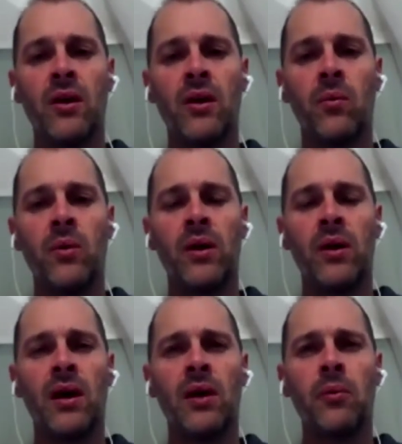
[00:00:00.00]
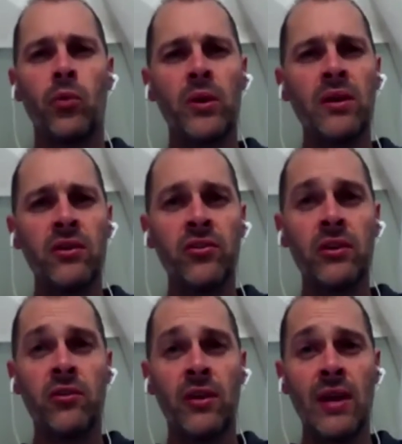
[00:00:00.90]
where I was witnessing
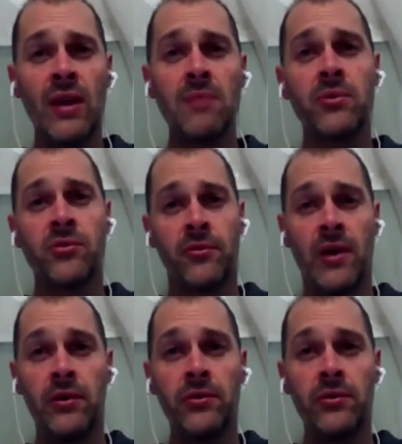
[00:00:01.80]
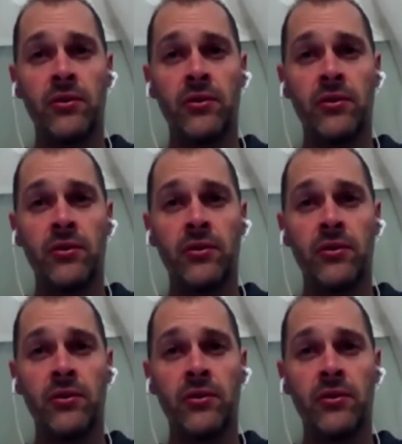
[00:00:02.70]
to neighbors of ours.